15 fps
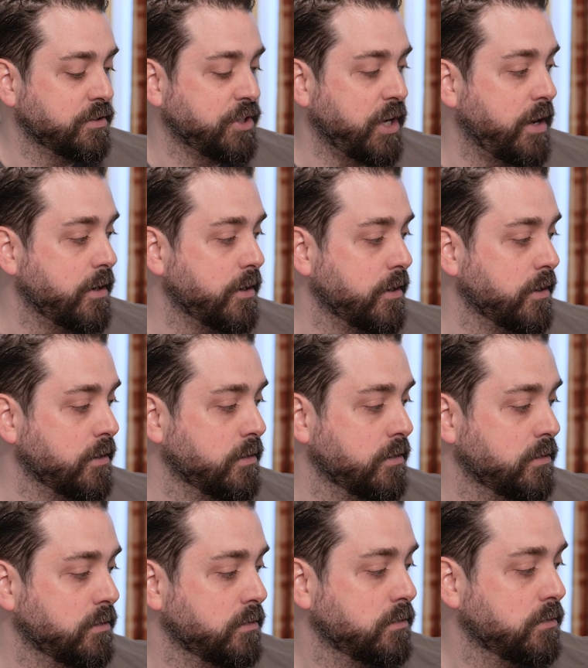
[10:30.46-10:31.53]

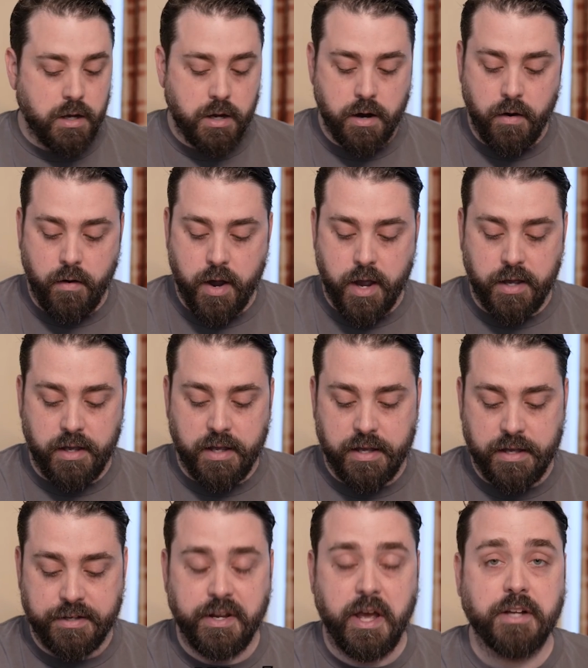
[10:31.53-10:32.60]
cheddar. All right,
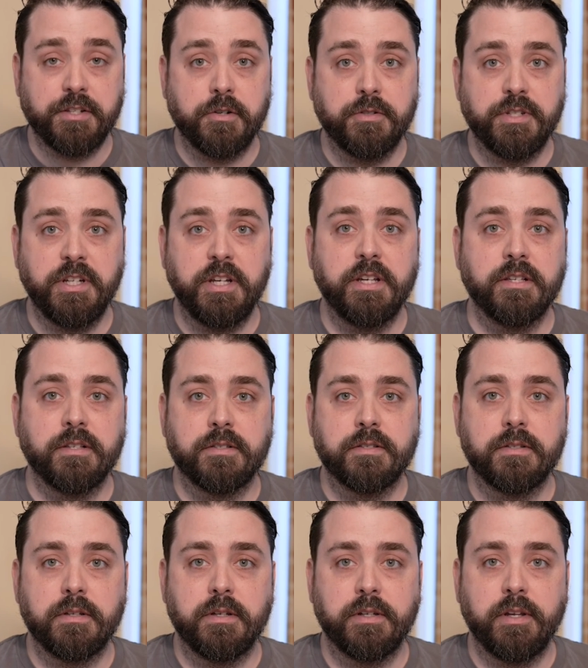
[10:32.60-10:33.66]
nacho
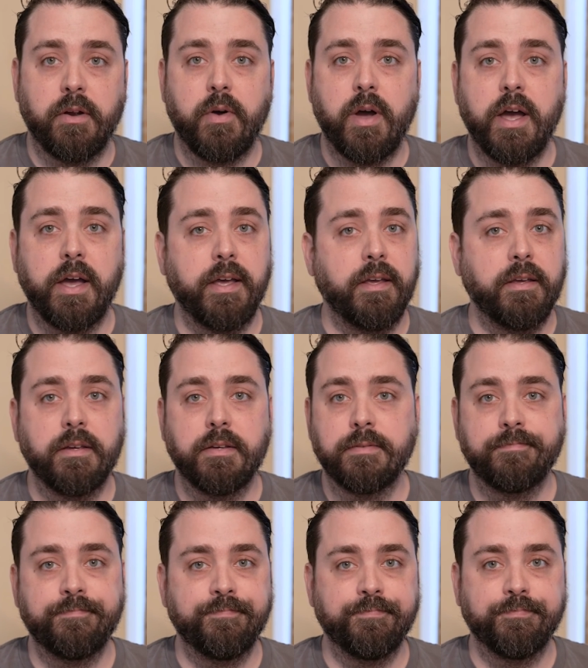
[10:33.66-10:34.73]
cheese. You know, I
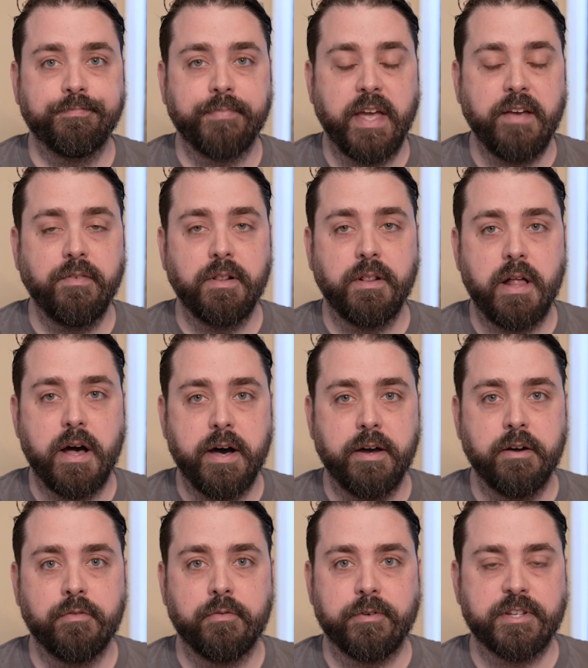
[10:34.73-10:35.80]
have a
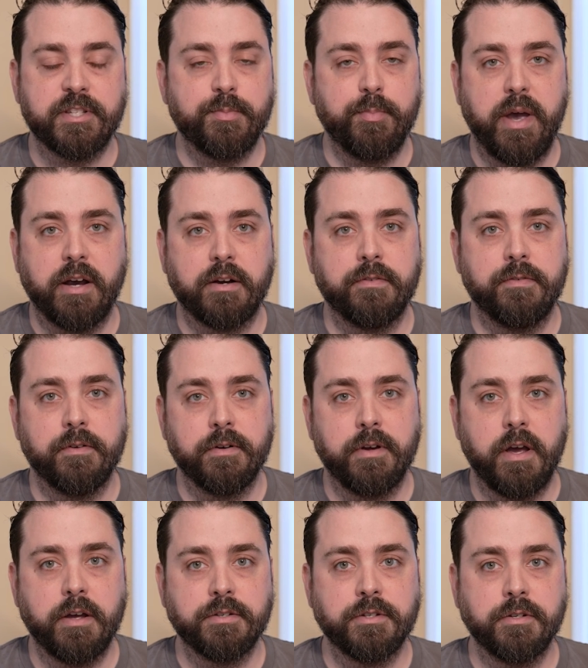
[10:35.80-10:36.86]
lot of respect for
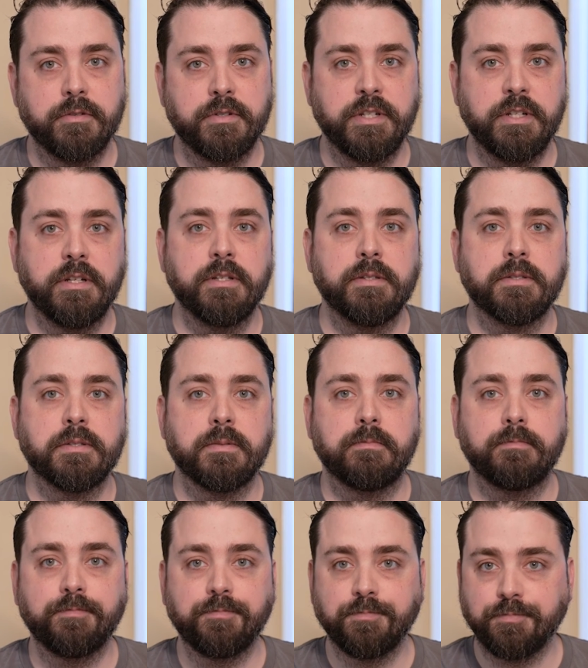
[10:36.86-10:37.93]
nacho cheese
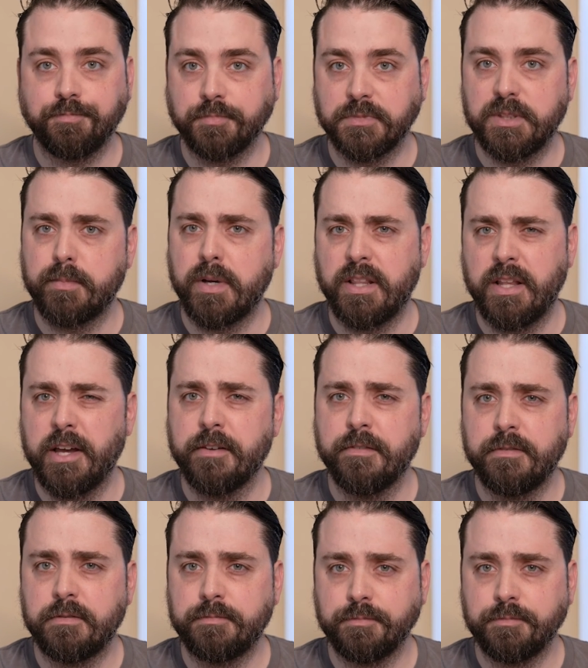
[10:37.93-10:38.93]
in my life.